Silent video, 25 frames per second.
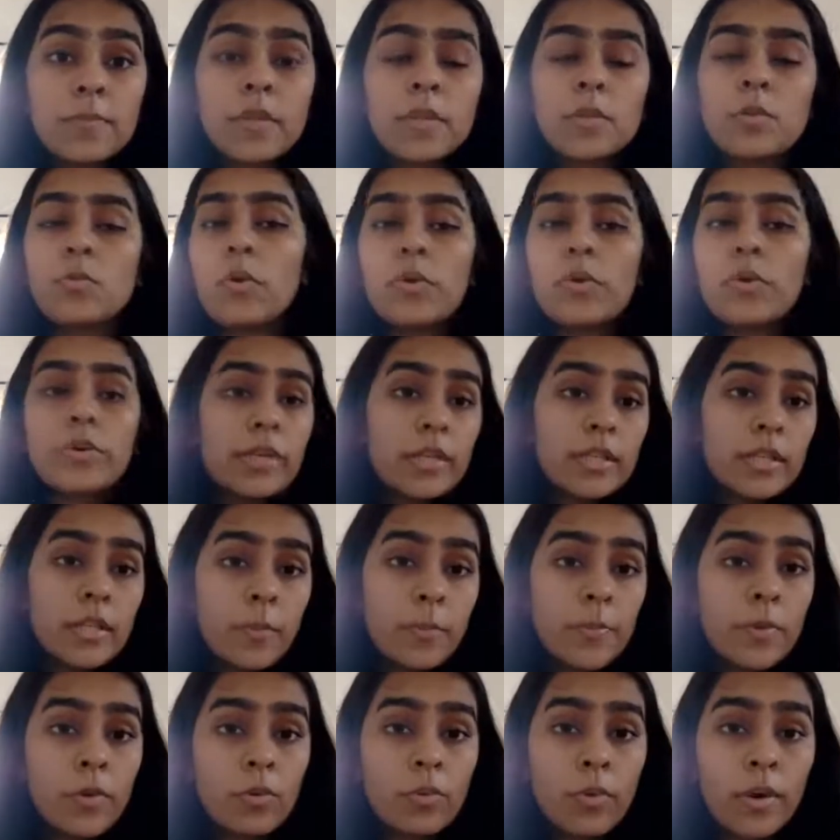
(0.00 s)
then you want to take
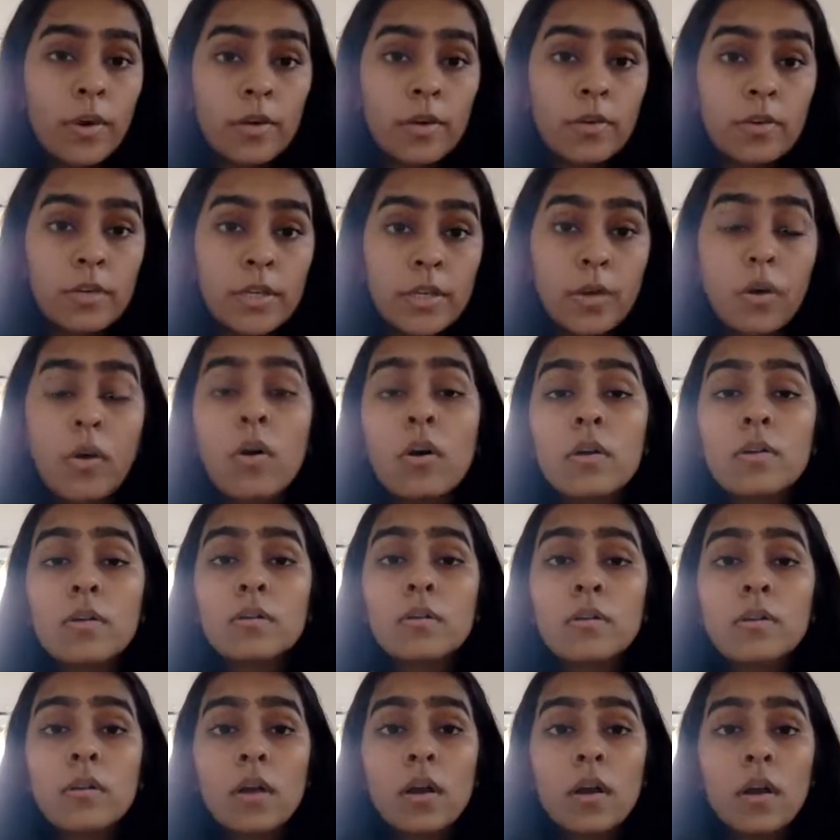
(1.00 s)
their POI early on.